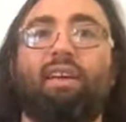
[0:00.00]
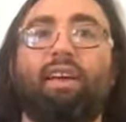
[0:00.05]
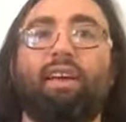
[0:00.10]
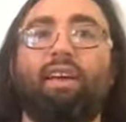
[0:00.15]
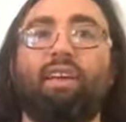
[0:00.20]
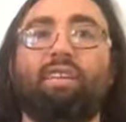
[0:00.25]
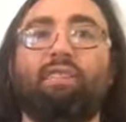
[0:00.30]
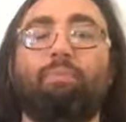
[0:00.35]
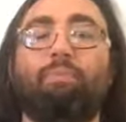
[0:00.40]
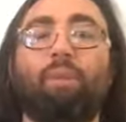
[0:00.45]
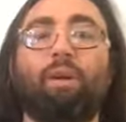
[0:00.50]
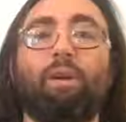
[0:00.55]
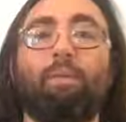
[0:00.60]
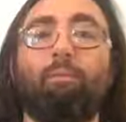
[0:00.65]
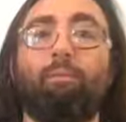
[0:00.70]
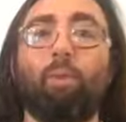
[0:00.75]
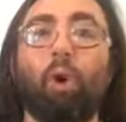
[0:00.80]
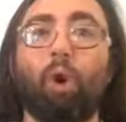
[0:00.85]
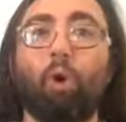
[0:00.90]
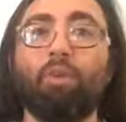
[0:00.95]
is being
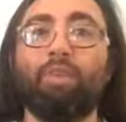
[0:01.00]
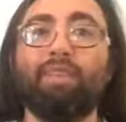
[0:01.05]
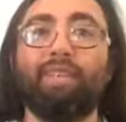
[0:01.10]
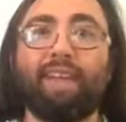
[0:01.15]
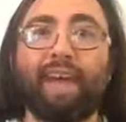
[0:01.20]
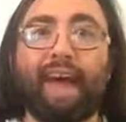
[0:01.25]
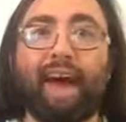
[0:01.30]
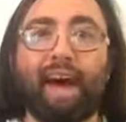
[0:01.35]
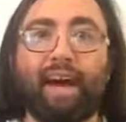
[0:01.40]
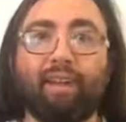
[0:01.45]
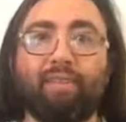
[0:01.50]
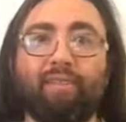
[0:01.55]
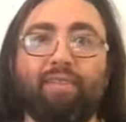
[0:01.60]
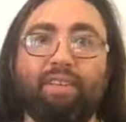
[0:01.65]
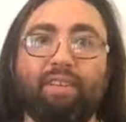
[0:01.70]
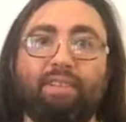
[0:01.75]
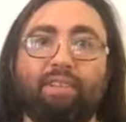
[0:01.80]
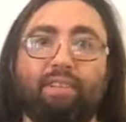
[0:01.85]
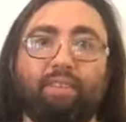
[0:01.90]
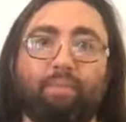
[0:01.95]
molded out of
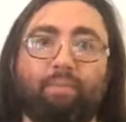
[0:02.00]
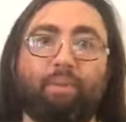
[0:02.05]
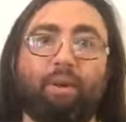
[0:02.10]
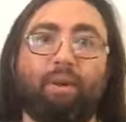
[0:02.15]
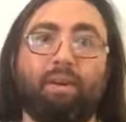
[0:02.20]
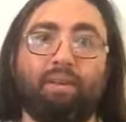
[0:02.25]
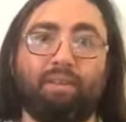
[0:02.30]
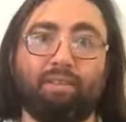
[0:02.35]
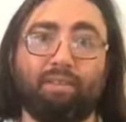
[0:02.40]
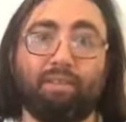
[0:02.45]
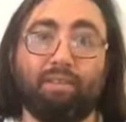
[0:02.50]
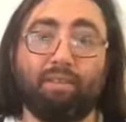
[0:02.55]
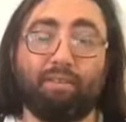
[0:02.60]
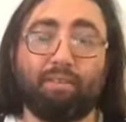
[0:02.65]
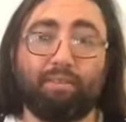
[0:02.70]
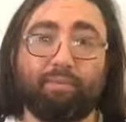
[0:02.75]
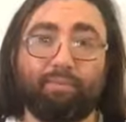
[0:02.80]
these experiences,